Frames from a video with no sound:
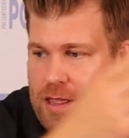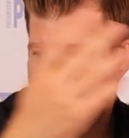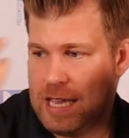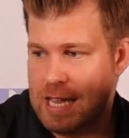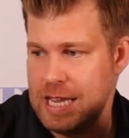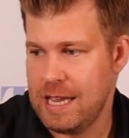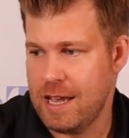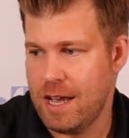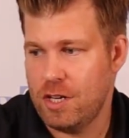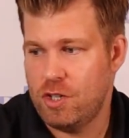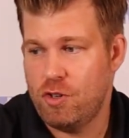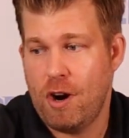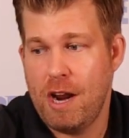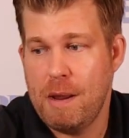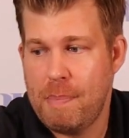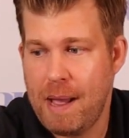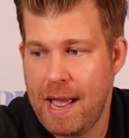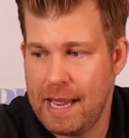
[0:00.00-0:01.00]
the
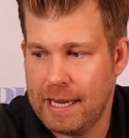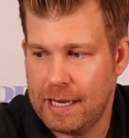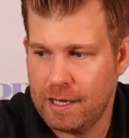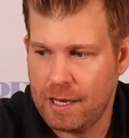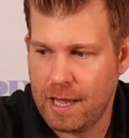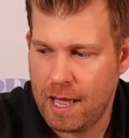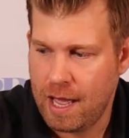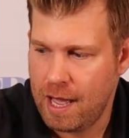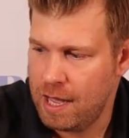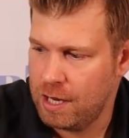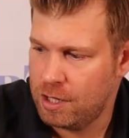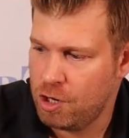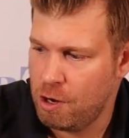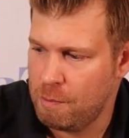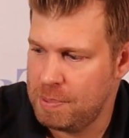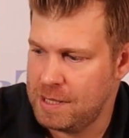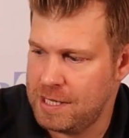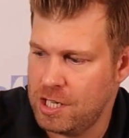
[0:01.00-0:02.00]
dry bag
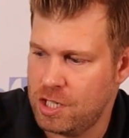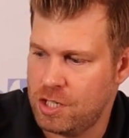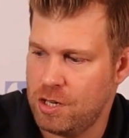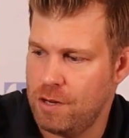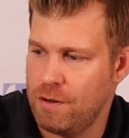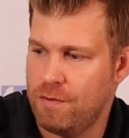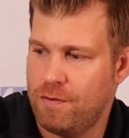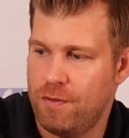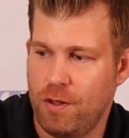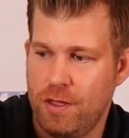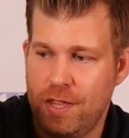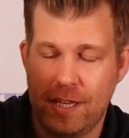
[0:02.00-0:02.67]
competition for